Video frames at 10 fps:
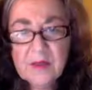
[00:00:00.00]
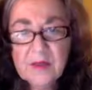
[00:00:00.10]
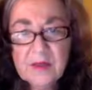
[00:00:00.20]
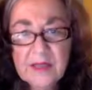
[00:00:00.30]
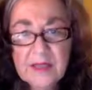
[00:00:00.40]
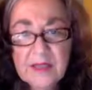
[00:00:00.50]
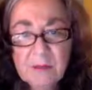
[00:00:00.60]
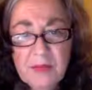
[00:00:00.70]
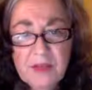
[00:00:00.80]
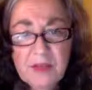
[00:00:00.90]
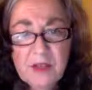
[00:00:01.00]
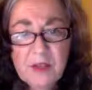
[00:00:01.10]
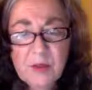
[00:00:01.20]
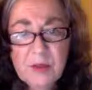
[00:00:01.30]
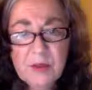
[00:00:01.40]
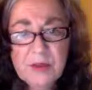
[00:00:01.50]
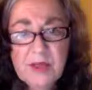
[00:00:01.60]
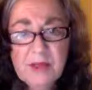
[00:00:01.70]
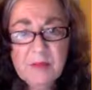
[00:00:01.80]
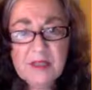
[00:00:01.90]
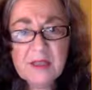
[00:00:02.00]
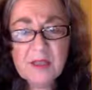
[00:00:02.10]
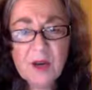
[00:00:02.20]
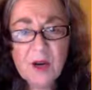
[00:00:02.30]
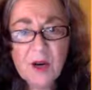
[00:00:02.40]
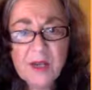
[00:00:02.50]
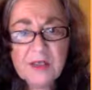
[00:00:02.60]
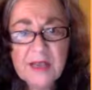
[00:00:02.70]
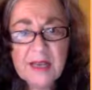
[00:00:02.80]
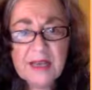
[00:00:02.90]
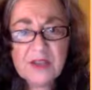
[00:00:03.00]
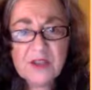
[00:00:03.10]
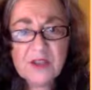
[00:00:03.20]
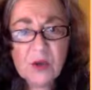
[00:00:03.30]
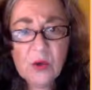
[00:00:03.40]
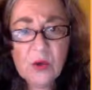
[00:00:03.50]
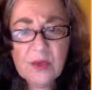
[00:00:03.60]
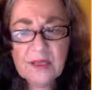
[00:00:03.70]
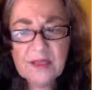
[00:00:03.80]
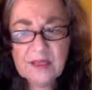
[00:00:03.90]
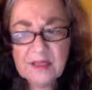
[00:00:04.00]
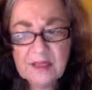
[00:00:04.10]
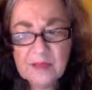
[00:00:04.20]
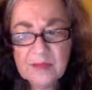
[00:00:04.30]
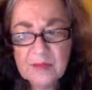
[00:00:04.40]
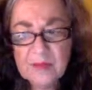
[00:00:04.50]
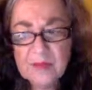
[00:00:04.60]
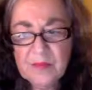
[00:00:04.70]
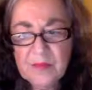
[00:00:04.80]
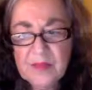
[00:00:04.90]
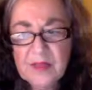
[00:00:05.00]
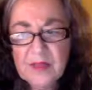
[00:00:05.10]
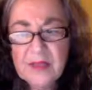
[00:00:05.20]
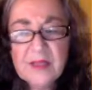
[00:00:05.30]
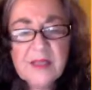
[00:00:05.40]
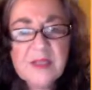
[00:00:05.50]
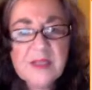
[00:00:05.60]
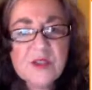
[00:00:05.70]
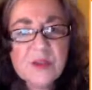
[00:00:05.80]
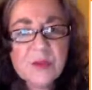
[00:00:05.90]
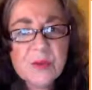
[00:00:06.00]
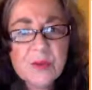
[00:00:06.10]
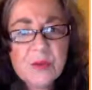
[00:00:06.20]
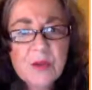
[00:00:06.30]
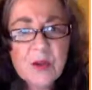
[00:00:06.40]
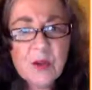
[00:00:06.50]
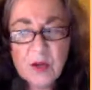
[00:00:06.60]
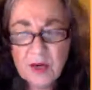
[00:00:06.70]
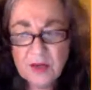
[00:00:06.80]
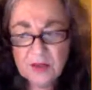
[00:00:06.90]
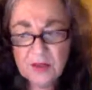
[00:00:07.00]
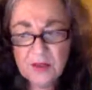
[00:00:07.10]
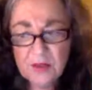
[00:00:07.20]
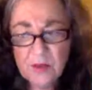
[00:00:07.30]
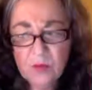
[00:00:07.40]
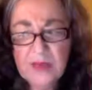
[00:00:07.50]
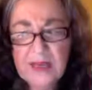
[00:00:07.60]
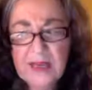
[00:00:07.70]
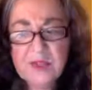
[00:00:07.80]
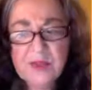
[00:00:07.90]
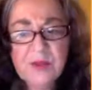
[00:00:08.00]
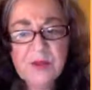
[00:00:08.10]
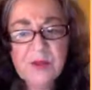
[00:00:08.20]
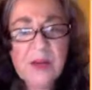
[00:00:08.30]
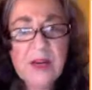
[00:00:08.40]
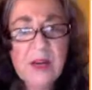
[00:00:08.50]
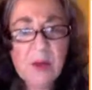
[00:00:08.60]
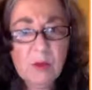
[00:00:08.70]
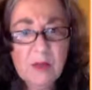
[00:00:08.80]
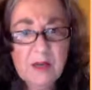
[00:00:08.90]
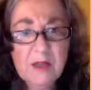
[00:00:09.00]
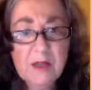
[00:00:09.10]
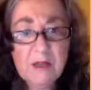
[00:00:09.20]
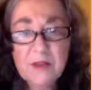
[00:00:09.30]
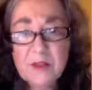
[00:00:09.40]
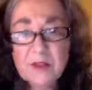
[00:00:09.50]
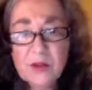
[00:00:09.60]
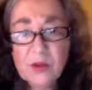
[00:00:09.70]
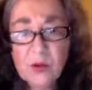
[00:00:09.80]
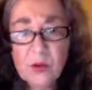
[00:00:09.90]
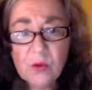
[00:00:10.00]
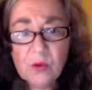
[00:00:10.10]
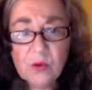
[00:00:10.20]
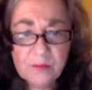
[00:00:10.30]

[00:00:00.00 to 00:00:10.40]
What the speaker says: Next month-long program is Heart and Soul Healing. It is through the heart we enter the realm of the soul.